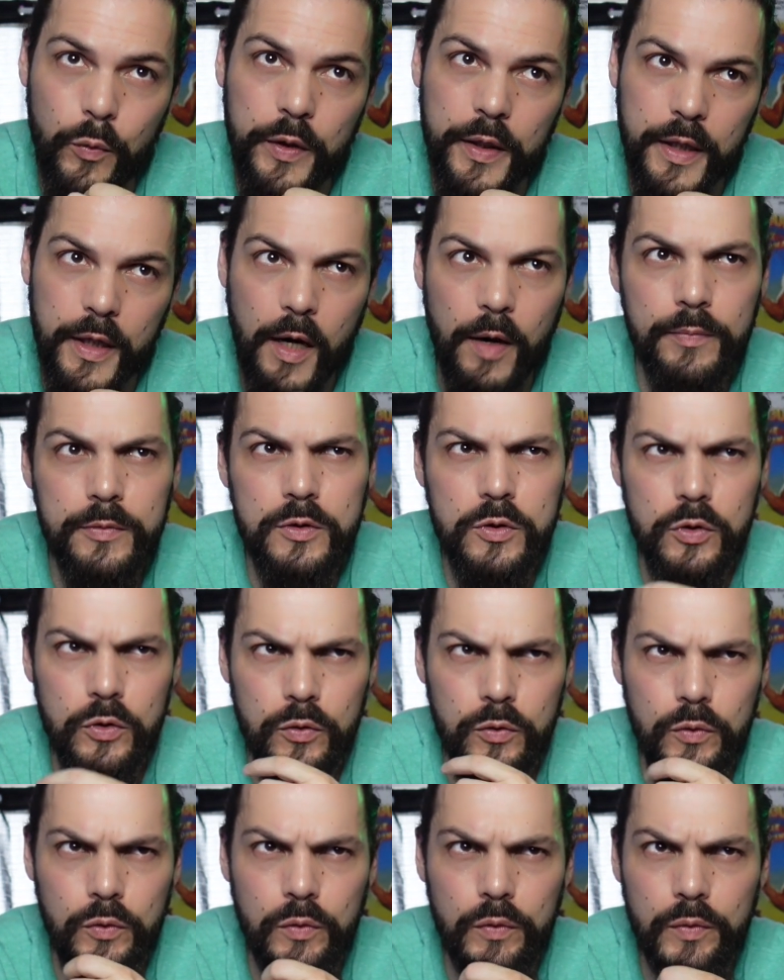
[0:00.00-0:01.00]
when it comes
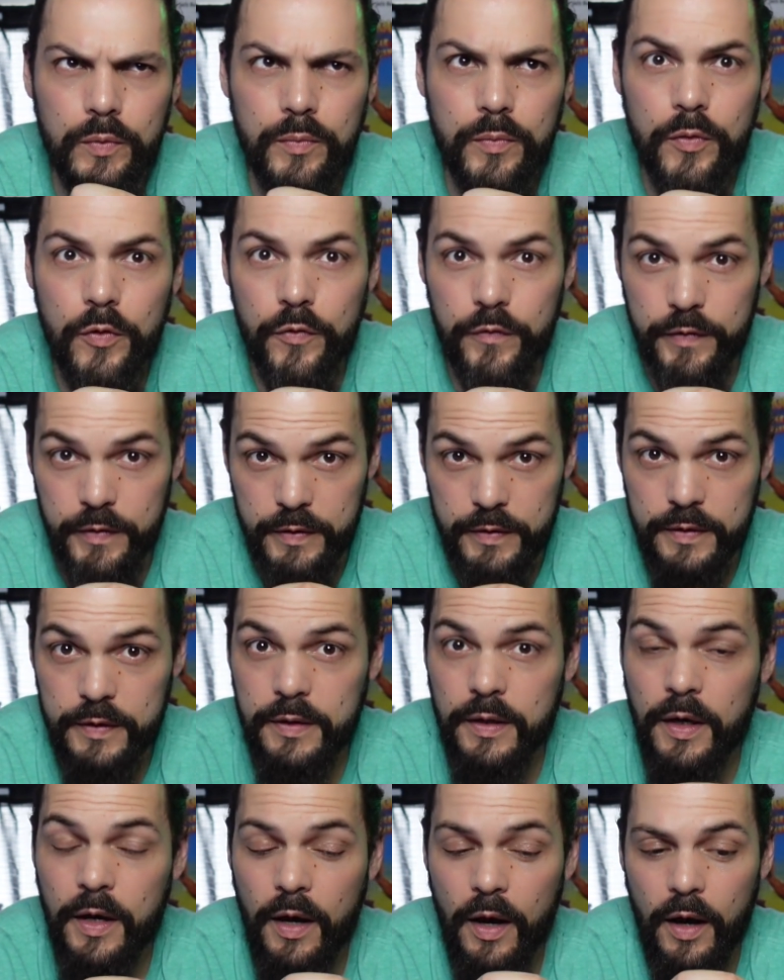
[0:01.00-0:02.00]
to movies.